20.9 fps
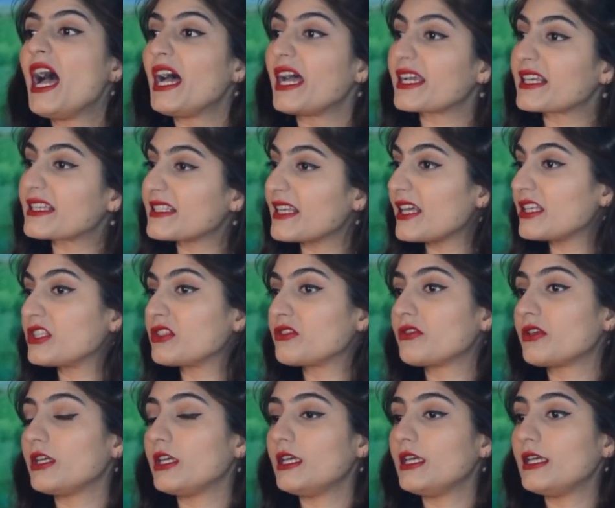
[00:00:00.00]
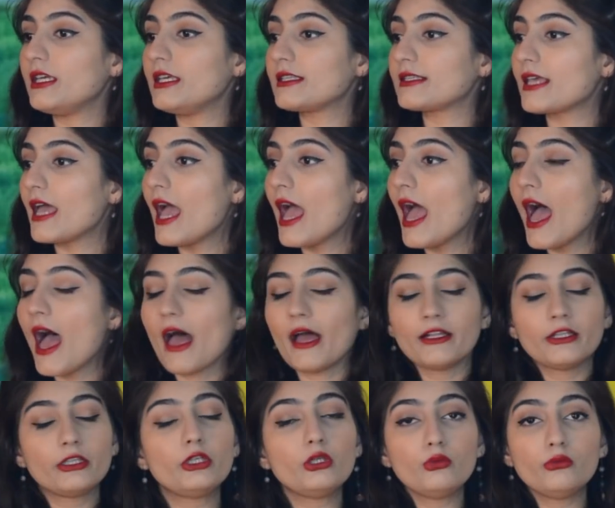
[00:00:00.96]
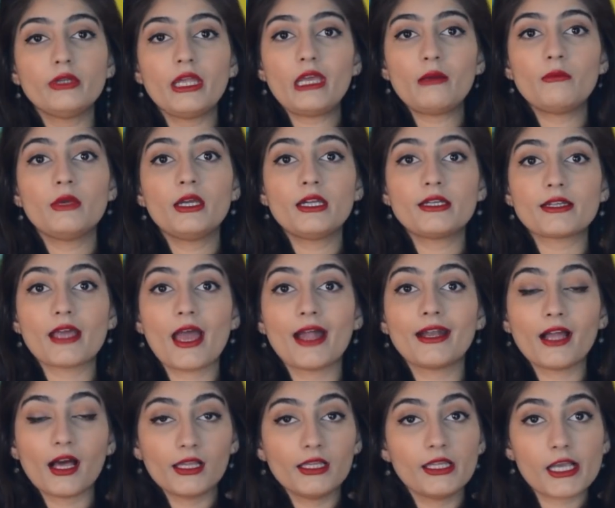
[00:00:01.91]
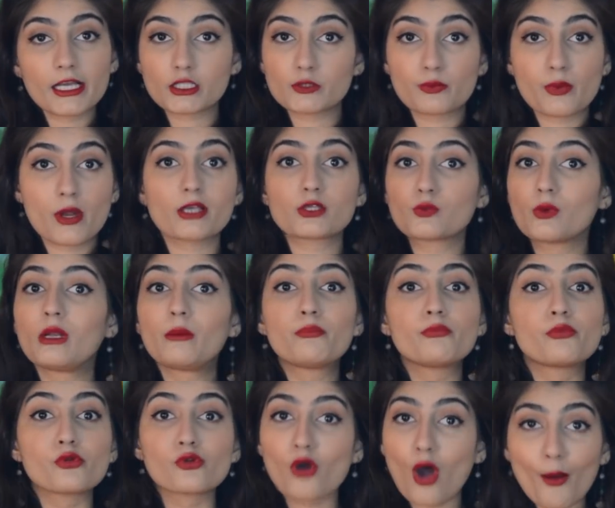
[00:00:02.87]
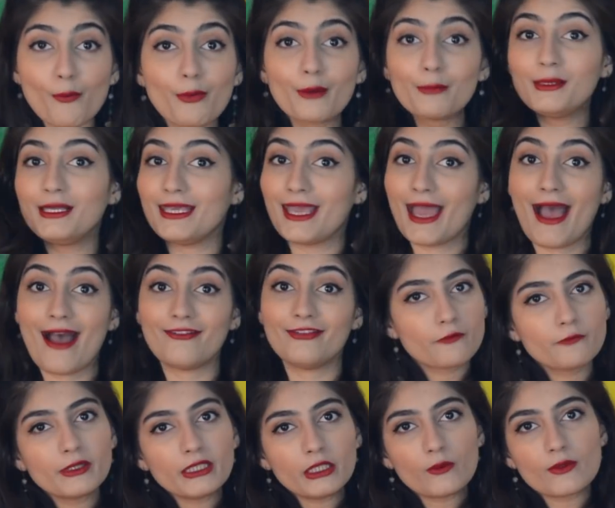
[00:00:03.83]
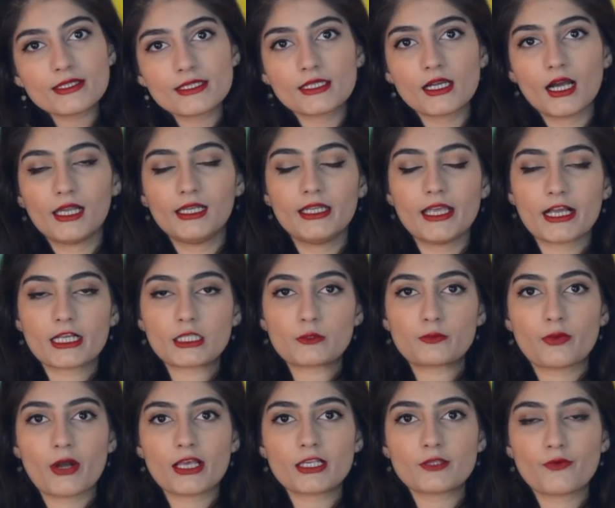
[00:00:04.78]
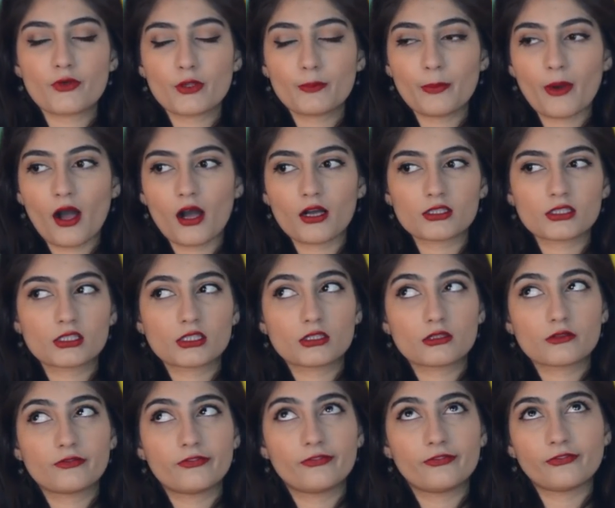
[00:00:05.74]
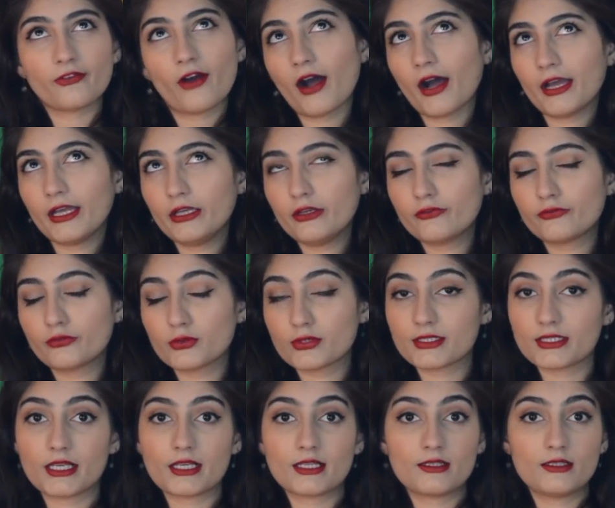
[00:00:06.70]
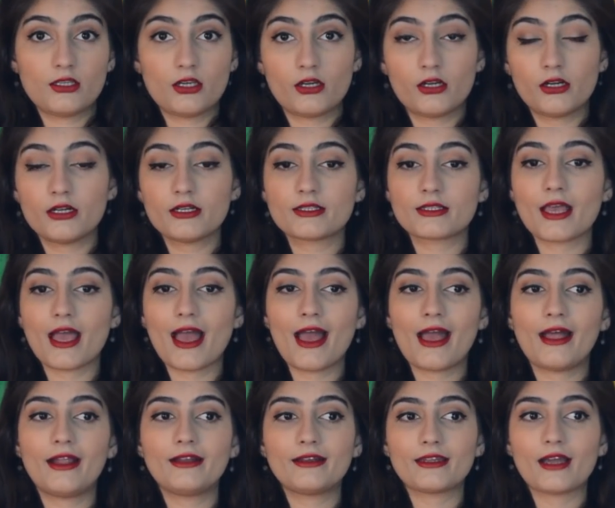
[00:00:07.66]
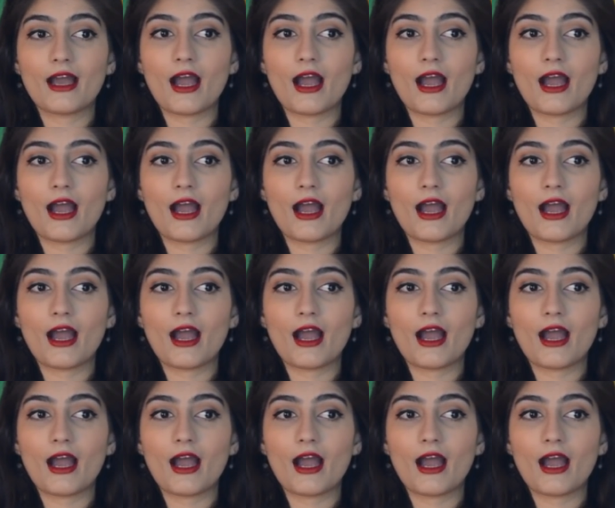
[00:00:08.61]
accessories, and you name it, and Aliexpress will probably have it. I've been using Aliexpress for the past 5 to 6 years and